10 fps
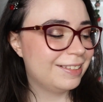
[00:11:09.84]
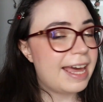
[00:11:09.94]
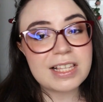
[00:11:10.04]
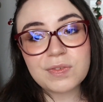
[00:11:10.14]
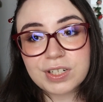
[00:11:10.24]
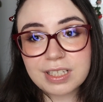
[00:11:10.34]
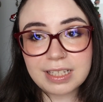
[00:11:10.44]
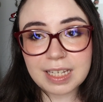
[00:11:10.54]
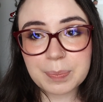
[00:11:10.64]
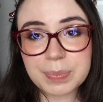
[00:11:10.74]
As for the
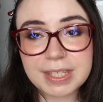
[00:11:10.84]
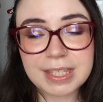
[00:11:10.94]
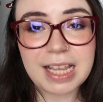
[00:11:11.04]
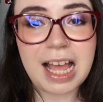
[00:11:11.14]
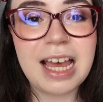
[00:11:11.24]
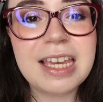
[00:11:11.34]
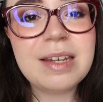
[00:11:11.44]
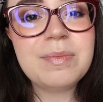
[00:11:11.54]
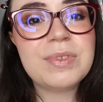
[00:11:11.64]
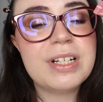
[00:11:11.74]
lips, I
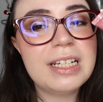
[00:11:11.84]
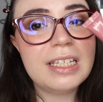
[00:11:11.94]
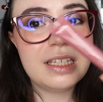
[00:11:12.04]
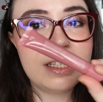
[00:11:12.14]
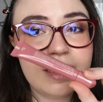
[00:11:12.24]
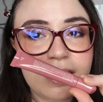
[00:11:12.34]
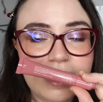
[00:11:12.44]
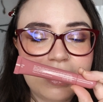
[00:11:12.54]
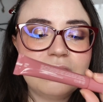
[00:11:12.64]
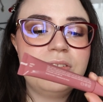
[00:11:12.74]
am really
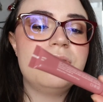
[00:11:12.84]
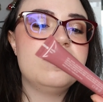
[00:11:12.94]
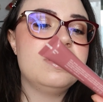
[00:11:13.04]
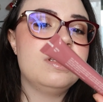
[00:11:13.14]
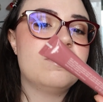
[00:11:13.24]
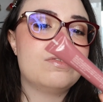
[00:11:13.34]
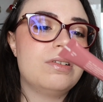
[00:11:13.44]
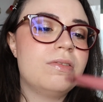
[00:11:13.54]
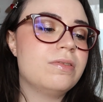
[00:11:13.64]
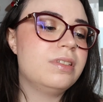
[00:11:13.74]
into the
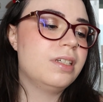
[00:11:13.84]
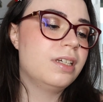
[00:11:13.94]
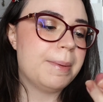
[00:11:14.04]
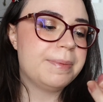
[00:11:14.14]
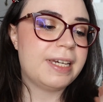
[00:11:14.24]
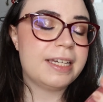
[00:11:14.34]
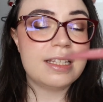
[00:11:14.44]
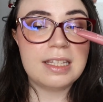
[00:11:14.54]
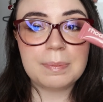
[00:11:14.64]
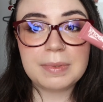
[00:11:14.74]
Rhode
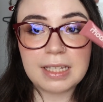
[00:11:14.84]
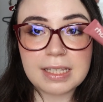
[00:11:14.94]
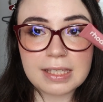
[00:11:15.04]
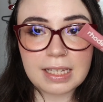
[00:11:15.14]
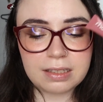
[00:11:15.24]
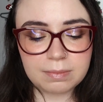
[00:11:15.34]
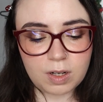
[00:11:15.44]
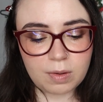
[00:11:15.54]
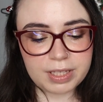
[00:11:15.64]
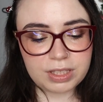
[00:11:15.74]
Peptide lip tints at the
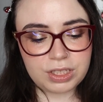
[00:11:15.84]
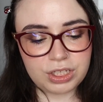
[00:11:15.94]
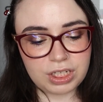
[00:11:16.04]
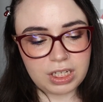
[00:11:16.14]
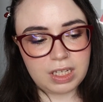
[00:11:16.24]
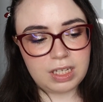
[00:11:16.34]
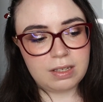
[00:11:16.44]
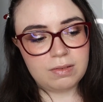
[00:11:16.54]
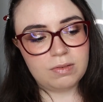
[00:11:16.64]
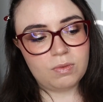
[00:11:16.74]
moment.
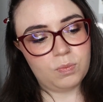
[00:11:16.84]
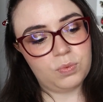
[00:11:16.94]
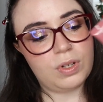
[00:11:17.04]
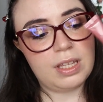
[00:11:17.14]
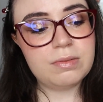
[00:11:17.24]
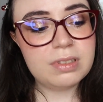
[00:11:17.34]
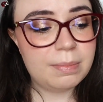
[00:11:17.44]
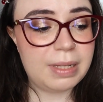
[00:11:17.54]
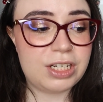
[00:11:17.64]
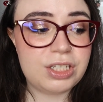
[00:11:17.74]
Together with the
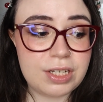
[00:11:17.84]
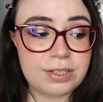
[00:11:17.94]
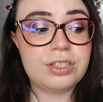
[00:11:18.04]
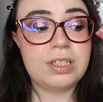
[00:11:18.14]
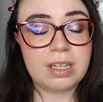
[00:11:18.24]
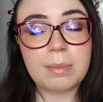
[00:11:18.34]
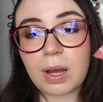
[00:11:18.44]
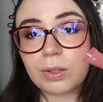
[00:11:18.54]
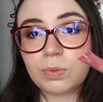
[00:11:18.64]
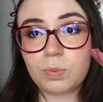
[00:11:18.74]
blushes, she came
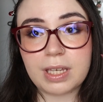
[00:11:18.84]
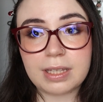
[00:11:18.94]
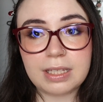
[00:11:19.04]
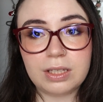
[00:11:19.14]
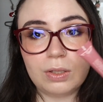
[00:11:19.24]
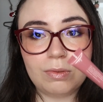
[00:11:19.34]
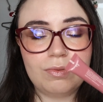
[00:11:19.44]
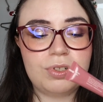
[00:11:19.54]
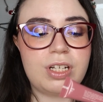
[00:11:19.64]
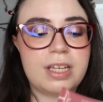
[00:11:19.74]
out with
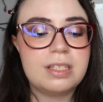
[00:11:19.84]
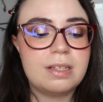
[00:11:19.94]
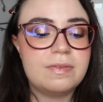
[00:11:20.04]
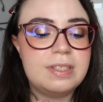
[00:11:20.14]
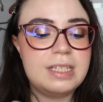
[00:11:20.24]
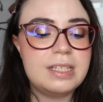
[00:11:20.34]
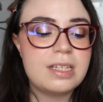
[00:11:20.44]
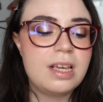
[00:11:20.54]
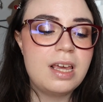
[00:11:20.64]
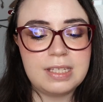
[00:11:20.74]
new shades of
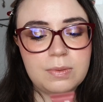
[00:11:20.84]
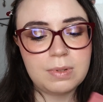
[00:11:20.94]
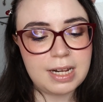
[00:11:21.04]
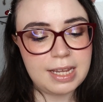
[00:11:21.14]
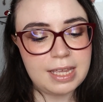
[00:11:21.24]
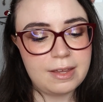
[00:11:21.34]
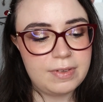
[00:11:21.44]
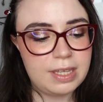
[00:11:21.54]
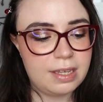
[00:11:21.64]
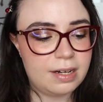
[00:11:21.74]
these. This one I
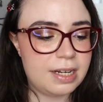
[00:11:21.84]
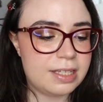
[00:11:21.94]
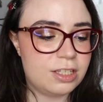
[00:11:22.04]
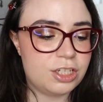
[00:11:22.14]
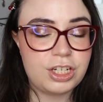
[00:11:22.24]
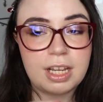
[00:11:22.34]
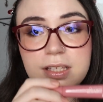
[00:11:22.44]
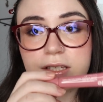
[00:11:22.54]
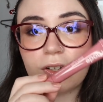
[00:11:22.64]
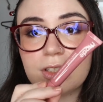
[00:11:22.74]
have here is the
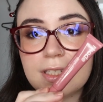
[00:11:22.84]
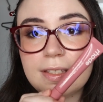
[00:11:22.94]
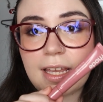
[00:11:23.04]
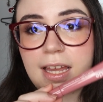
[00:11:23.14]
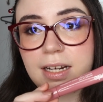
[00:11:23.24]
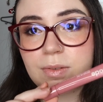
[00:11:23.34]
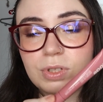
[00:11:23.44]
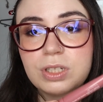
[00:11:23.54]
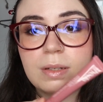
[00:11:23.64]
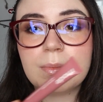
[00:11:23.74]
shade Salty Tan,
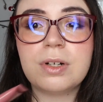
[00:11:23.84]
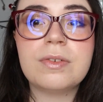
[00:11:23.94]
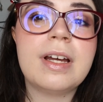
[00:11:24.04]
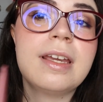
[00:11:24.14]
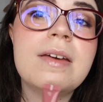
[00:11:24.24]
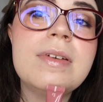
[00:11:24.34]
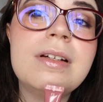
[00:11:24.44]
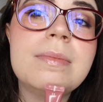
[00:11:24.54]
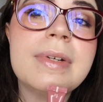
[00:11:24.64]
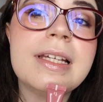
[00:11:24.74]
which is a mauve. I have it
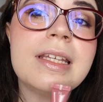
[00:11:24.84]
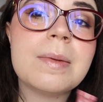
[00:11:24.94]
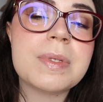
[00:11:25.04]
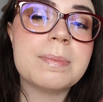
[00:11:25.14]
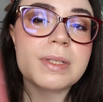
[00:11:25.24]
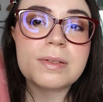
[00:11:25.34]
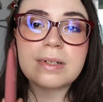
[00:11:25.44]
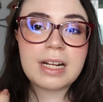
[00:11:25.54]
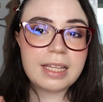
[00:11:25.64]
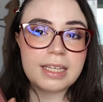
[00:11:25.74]
on my lips, but
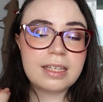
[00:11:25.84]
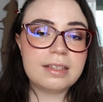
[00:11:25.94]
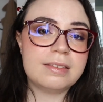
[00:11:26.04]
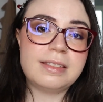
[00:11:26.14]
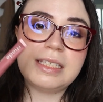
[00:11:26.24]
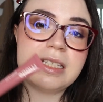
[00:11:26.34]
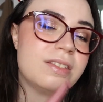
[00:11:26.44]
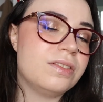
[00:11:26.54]
really these